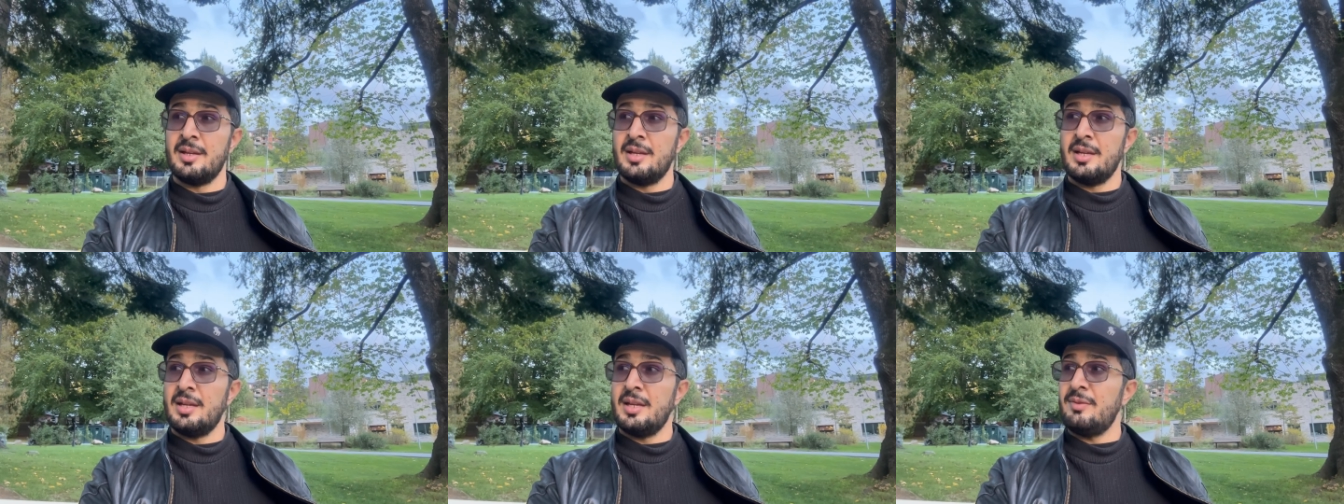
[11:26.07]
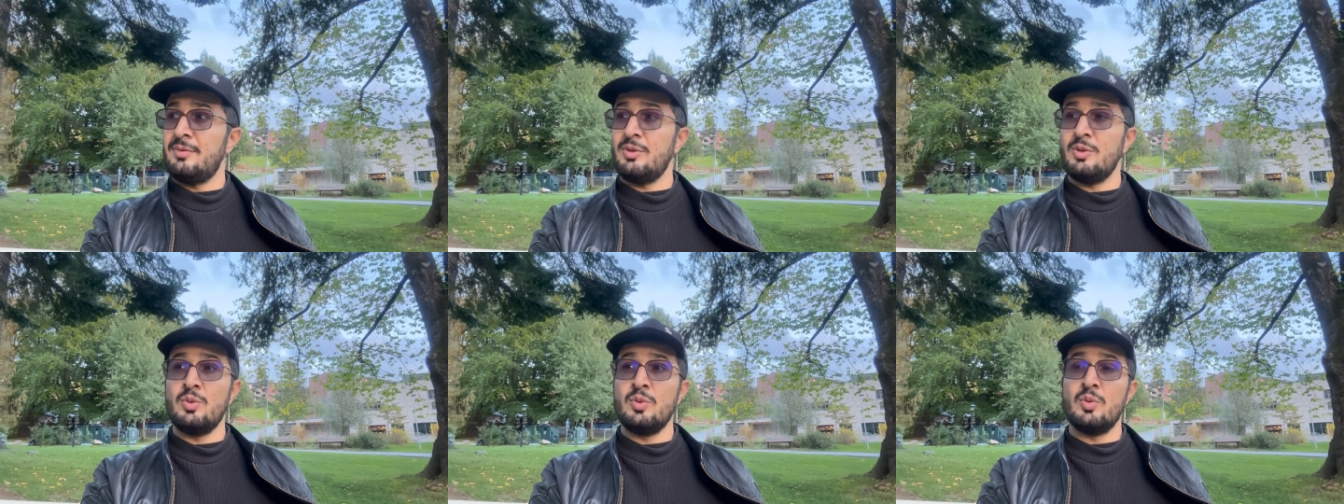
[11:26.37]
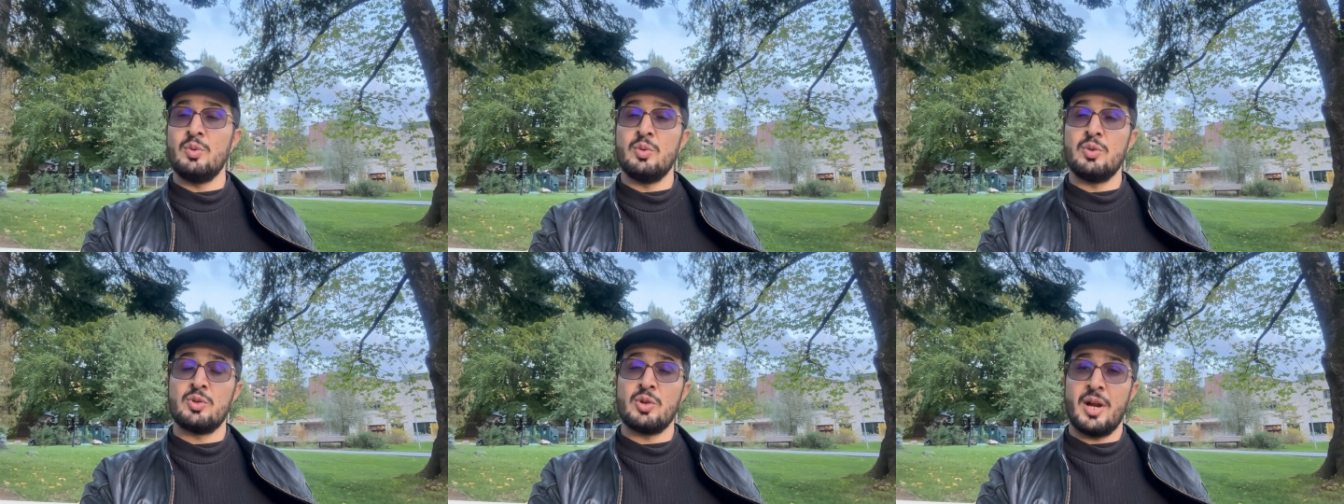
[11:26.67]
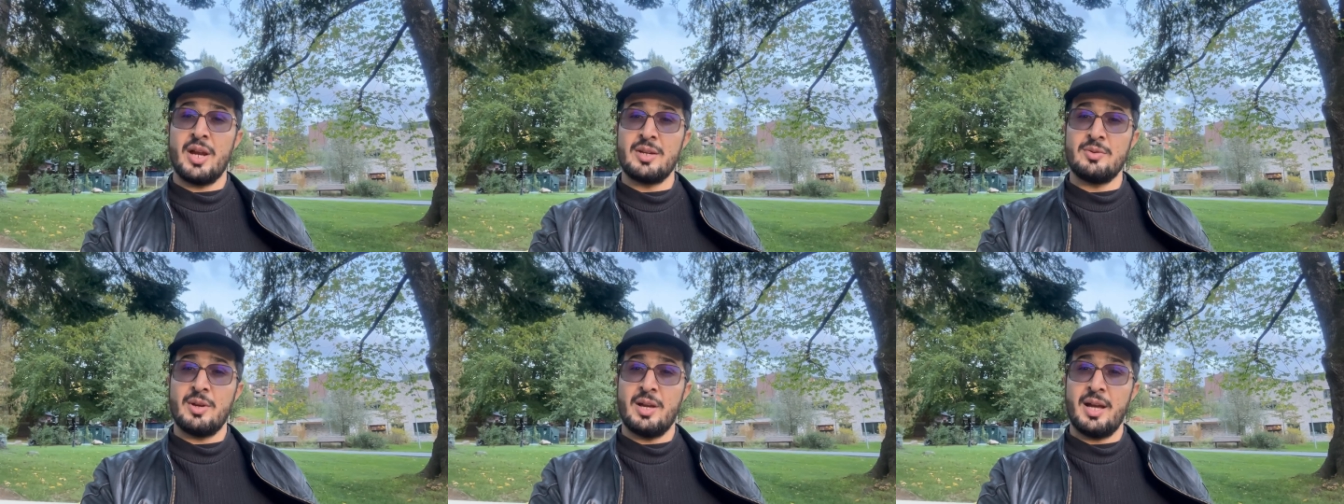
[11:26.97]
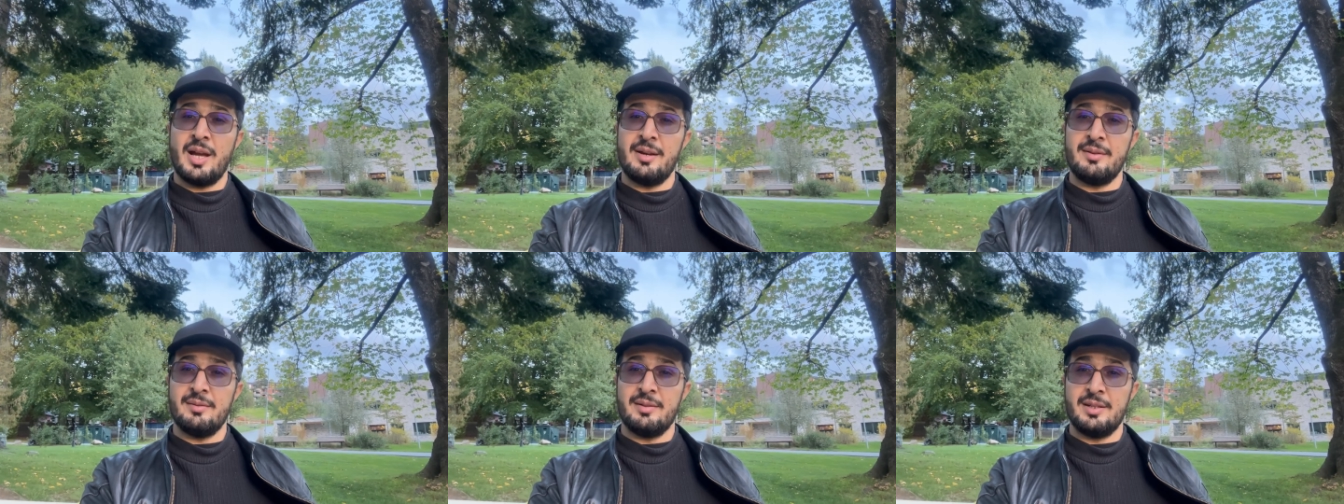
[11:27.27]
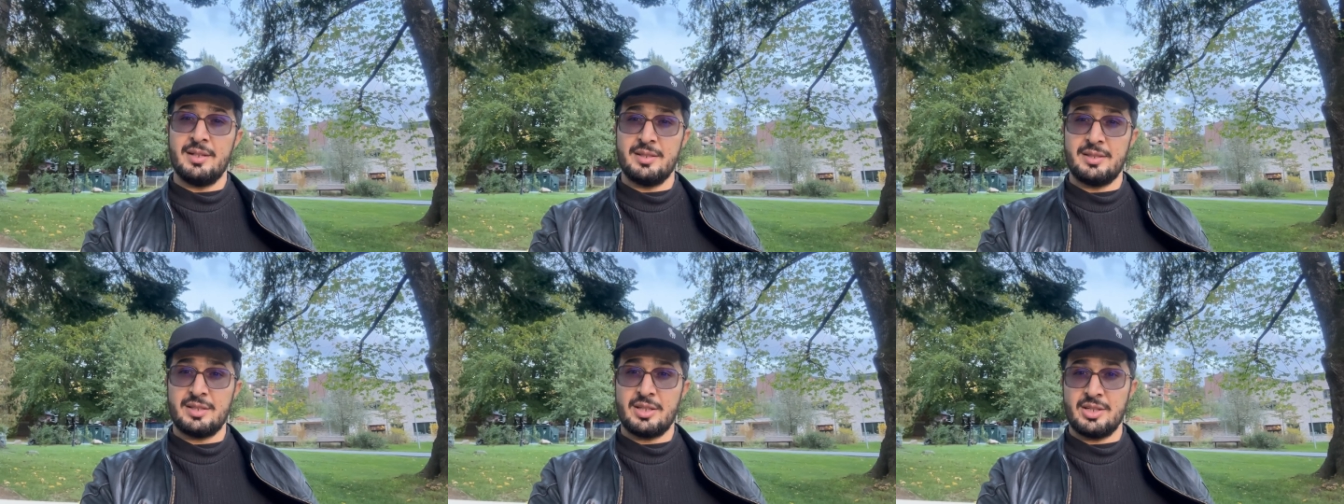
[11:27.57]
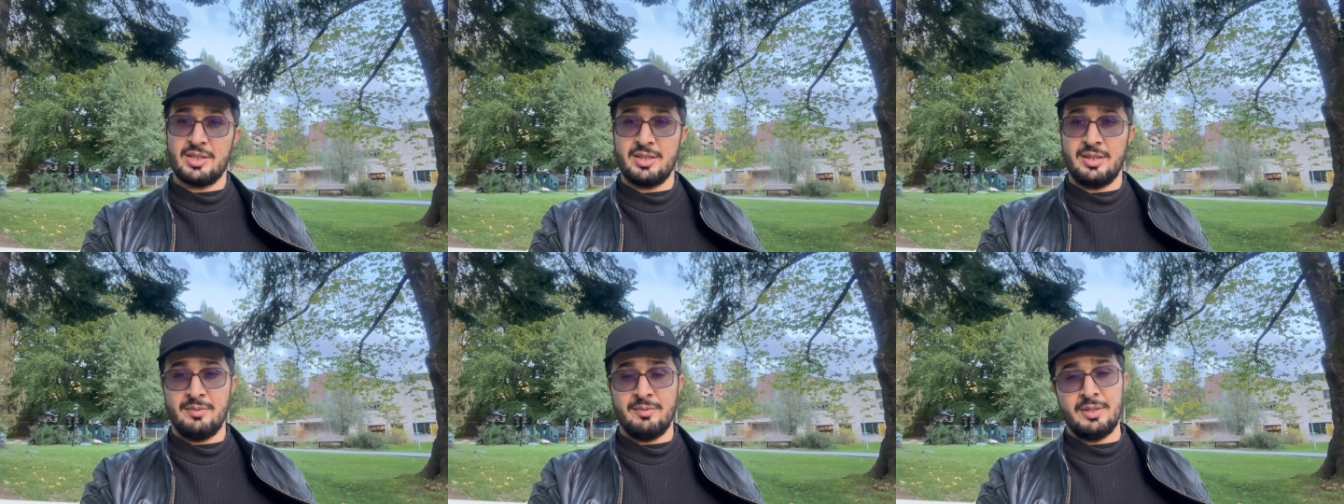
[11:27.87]
if you try to have a
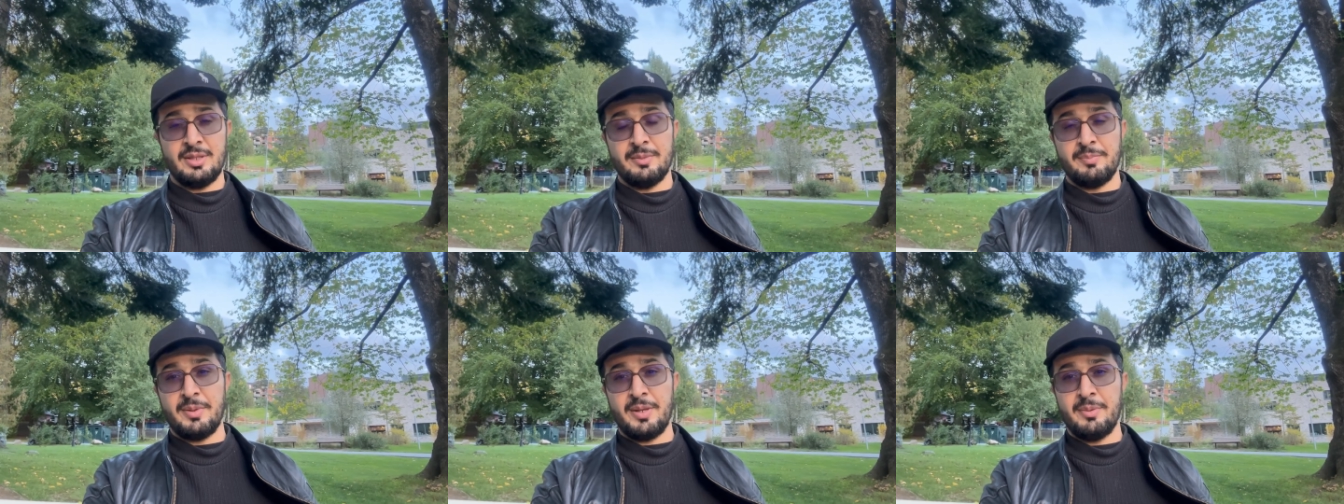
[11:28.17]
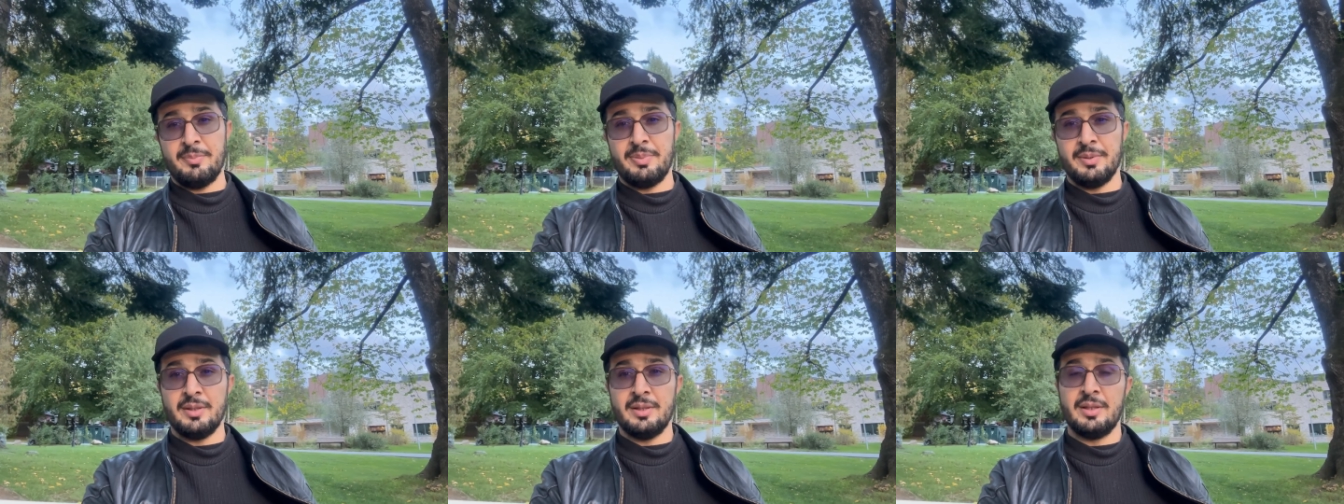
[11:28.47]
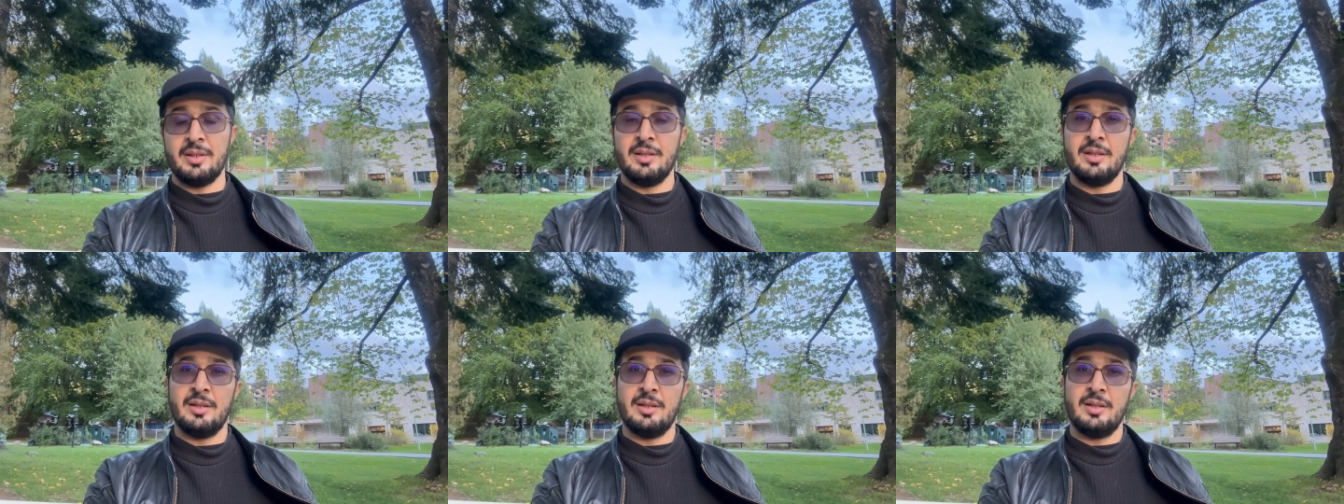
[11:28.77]
discussion with the people